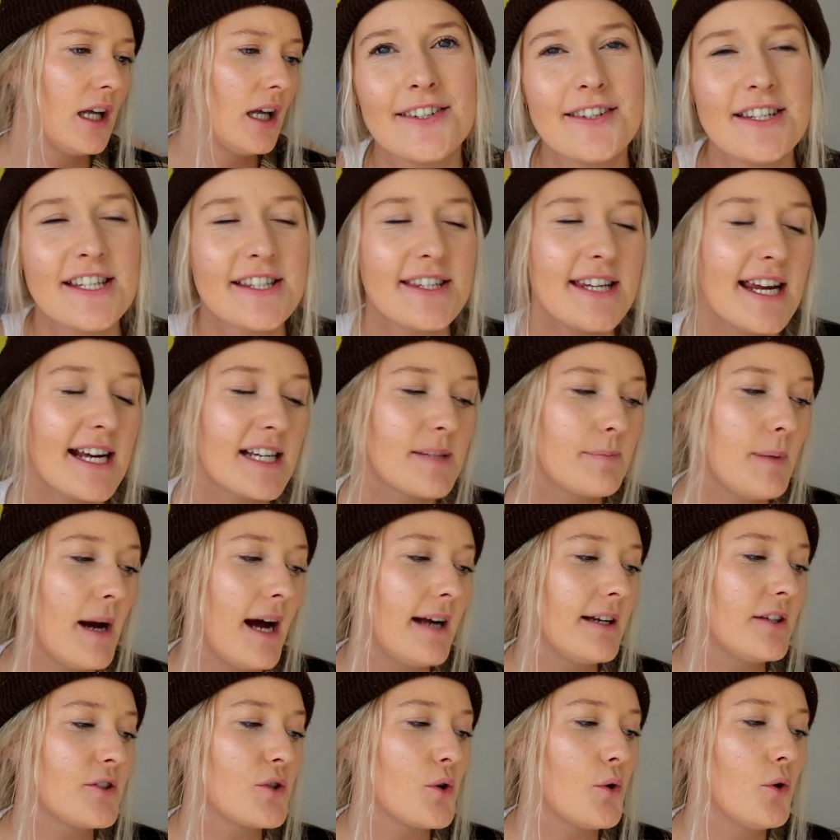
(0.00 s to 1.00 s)
So this next
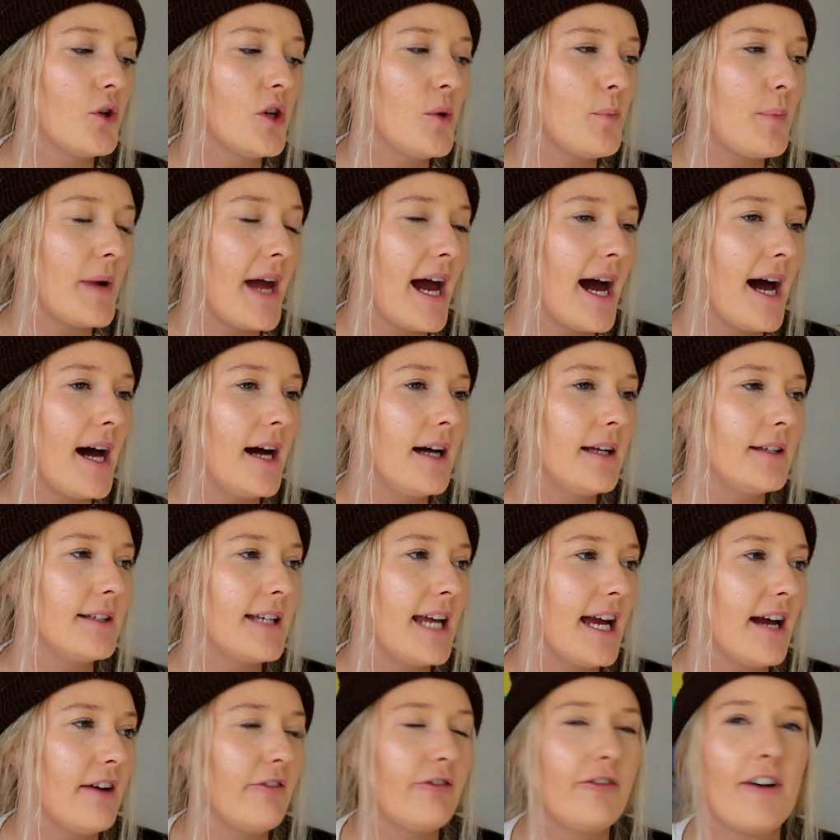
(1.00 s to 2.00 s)
part is all about,
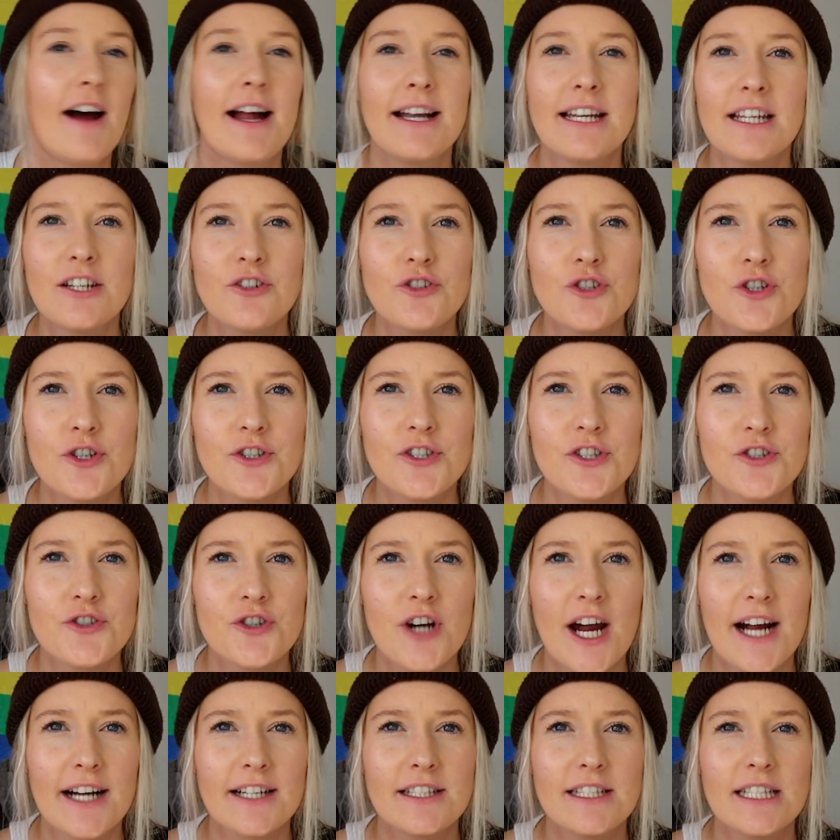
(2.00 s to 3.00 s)
yeah, finding dudes
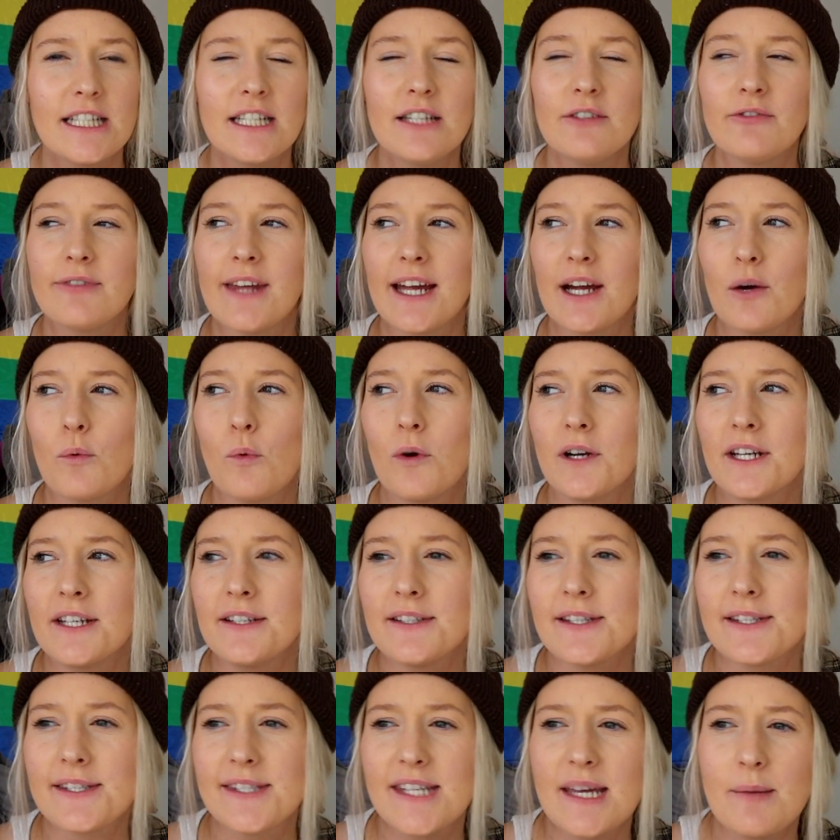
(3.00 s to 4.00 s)
attractive, like
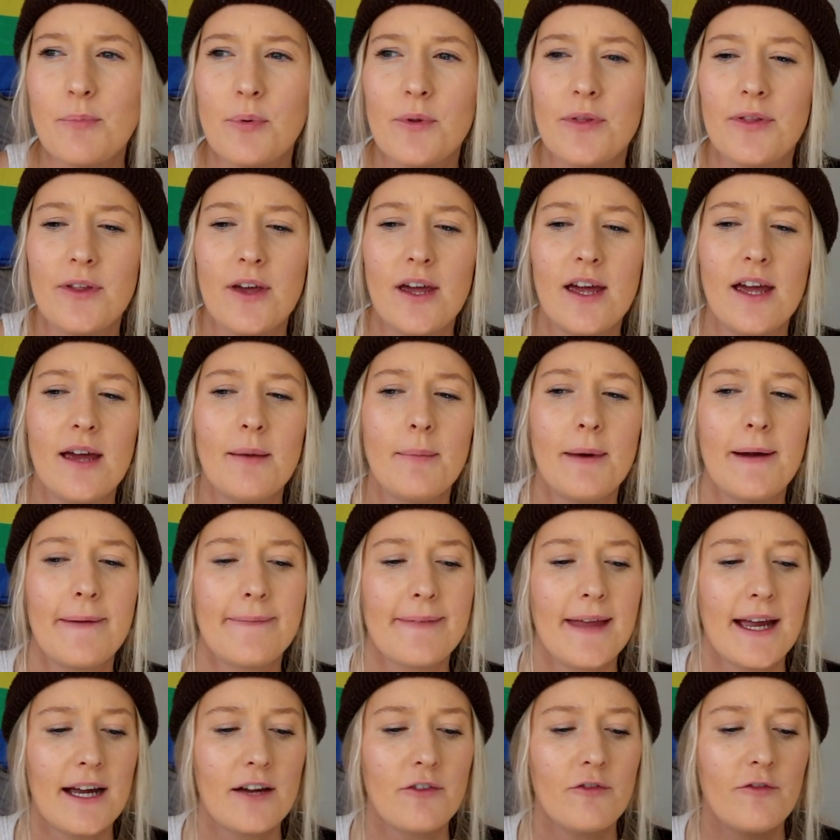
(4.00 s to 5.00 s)
wanting to sleep with them,
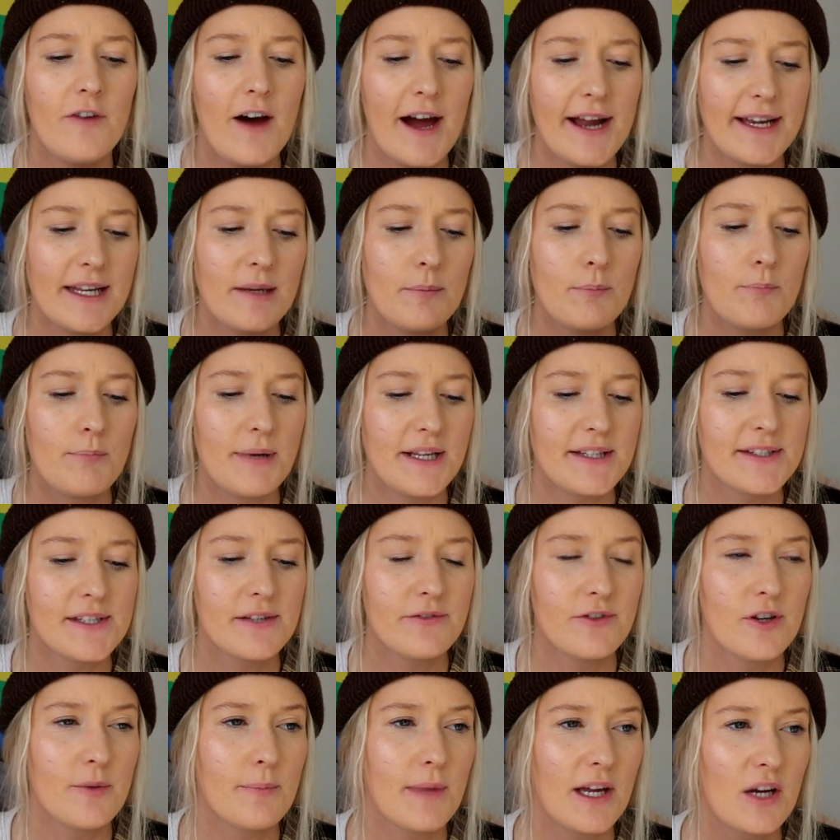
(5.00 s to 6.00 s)
and like finding bits
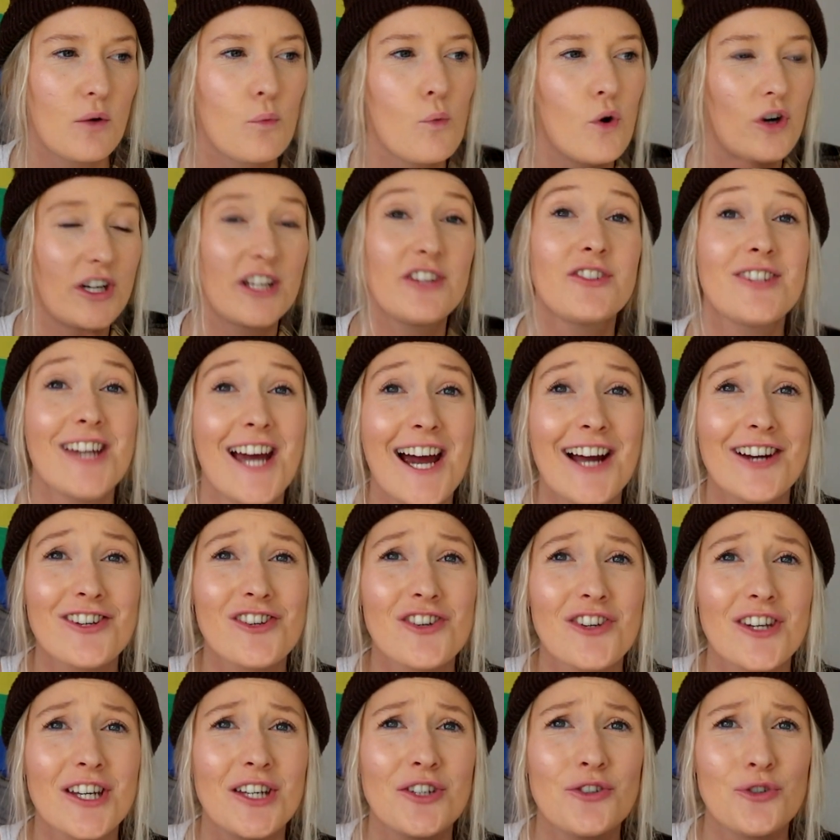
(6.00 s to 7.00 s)
of them, like wanting to
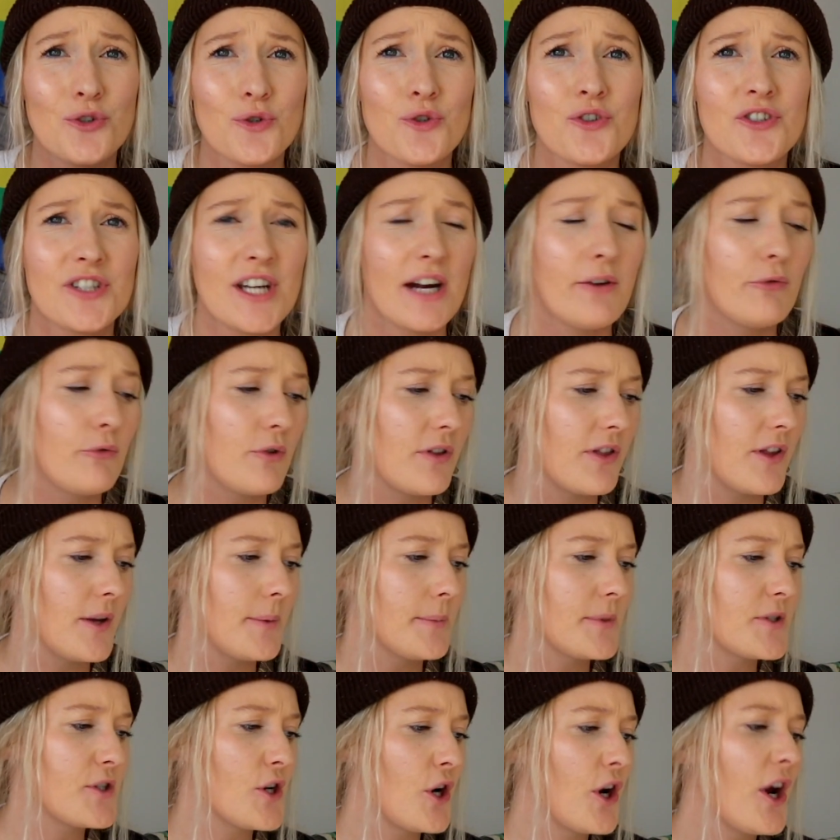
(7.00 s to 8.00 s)
actually do stuff with
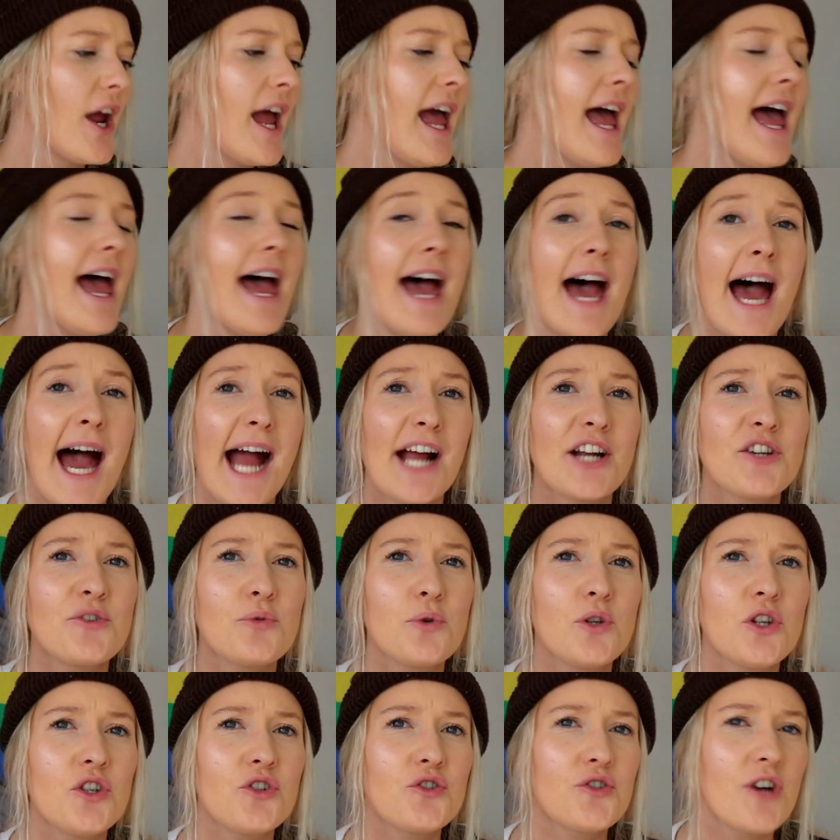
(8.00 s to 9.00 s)
them. So
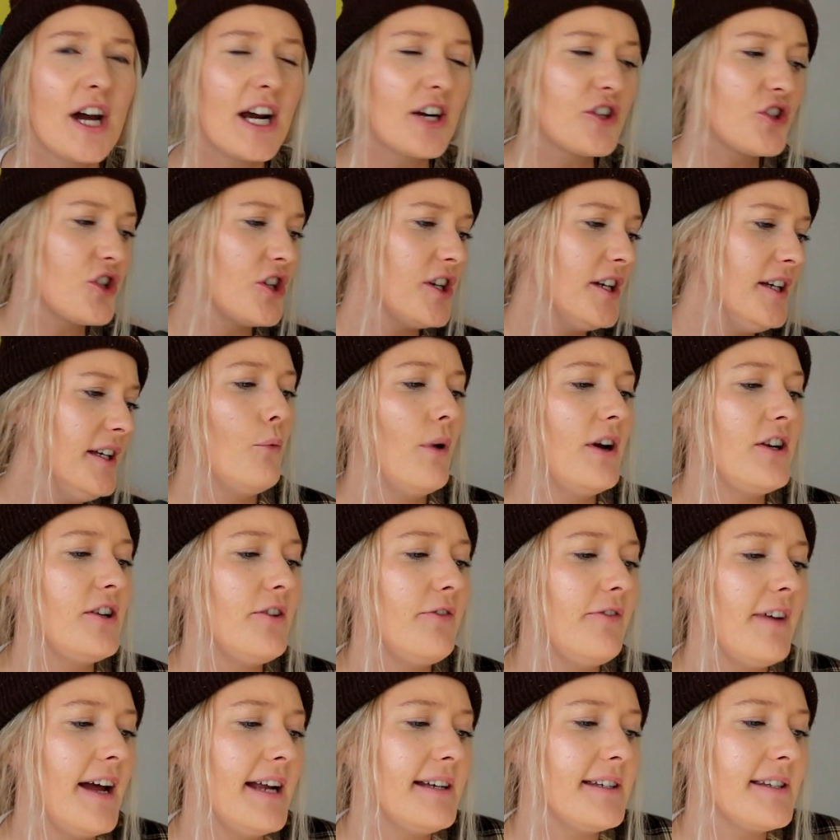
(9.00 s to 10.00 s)
actual attraction, when
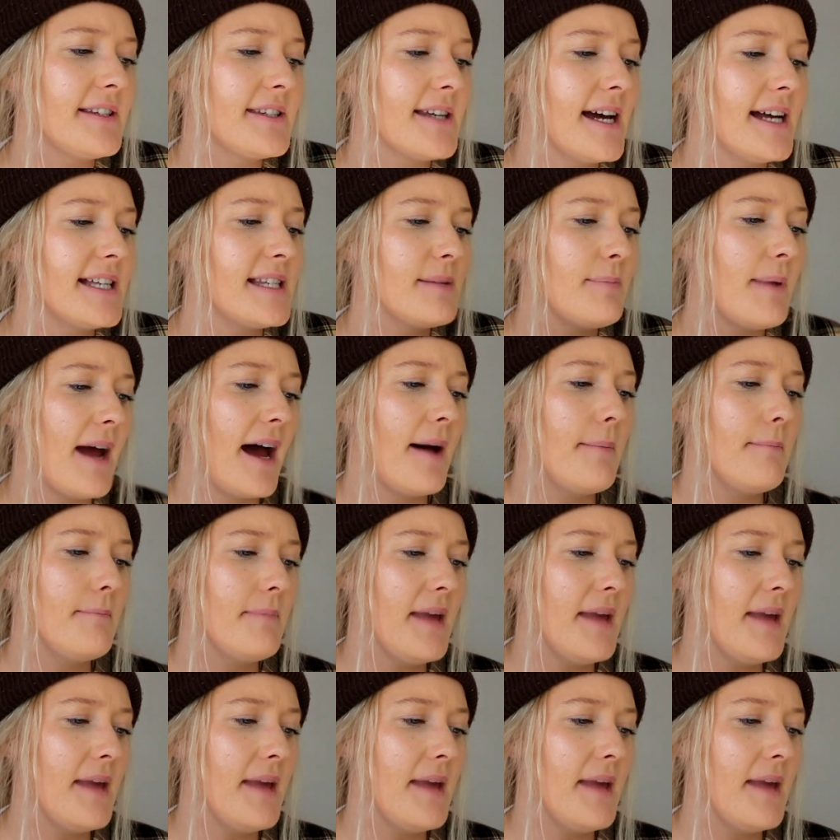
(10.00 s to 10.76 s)
you fantasize about